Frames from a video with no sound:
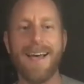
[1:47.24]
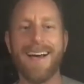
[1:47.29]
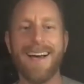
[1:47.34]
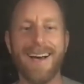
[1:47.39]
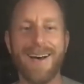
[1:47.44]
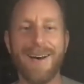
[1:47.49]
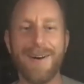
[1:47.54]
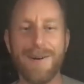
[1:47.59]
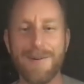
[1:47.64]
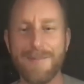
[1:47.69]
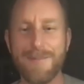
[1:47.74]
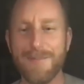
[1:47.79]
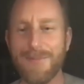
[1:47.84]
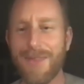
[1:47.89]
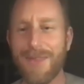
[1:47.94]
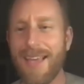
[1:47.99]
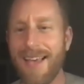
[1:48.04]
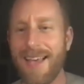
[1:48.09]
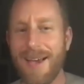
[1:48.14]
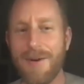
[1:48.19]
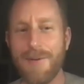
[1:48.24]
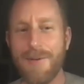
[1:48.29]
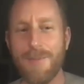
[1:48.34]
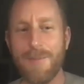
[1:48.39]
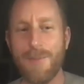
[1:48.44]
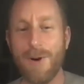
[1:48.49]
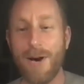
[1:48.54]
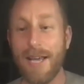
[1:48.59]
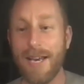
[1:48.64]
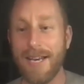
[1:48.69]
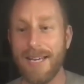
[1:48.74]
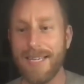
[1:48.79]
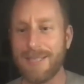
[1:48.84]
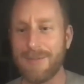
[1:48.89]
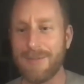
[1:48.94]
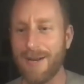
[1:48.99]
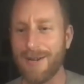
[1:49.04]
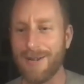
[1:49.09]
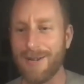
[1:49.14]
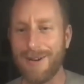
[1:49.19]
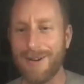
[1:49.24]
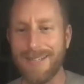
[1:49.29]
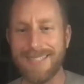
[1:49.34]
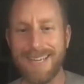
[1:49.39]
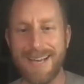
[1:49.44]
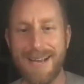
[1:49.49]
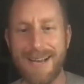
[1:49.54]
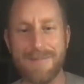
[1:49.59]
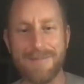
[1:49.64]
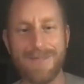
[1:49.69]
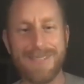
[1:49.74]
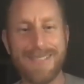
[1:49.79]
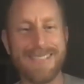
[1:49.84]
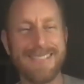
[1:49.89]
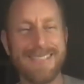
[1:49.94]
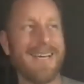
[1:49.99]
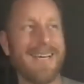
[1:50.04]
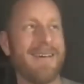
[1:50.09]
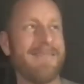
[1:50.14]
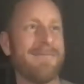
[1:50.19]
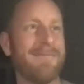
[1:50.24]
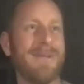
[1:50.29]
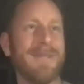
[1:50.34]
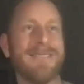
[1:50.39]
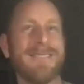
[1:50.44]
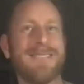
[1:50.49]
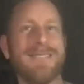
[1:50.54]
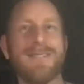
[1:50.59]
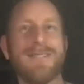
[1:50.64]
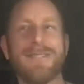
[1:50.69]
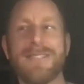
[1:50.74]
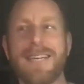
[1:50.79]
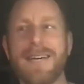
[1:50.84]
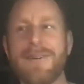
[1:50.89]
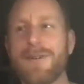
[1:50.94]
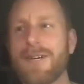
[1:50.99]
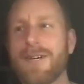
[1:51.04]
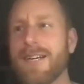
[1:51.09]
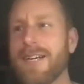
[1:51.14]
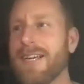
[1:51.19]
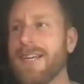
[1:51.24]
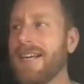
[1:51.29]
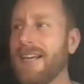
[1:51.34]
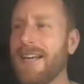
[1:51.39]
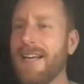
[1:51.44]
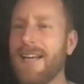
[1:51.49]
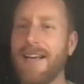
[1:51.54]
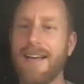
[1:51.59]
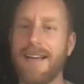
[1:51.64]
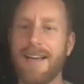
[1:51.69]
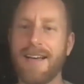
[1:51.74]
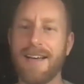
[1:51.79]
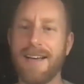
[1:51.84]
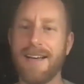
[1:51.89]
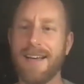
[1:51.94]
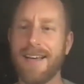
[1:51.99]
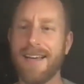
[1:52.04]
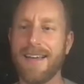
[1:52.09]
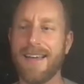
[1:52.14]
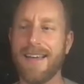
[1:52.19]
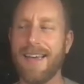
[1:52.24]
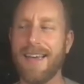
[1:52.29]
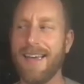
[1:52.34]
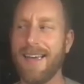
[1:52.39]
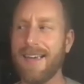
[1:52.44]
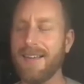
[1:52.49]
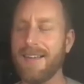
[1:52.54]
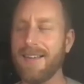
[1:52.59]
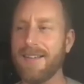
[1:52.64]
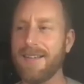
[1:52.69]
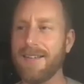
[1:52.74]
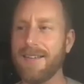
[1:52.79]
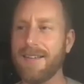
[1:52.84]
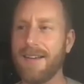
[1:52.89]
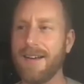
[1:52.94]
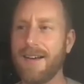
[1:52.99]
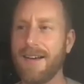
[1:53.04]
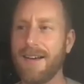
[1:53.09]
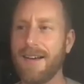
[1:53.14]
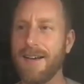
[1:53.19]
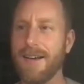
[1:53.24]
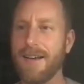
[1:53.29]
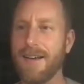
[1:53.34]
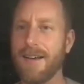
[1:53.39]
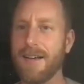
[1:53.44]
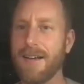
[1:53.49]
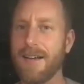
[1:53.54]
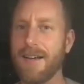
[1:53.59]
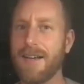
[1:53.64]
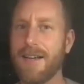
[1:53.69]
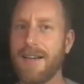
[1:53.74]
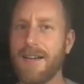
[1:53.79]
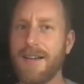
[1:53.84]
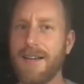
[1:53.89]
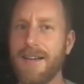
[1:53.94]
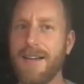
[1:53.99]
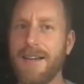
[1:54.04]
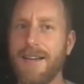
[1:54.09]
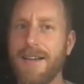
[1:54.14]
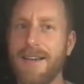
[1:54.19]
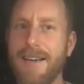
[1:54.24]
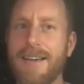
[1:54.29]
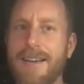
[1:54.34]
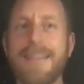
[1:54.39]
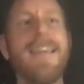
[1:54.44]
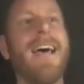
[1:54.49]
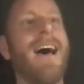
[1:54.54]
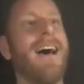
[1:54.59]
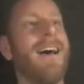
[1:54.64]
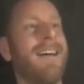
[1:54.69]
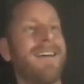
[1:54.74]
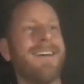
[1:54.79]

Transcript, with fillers: Um, but it's been a long time since I've built a social network. Uh, and uh, yeah,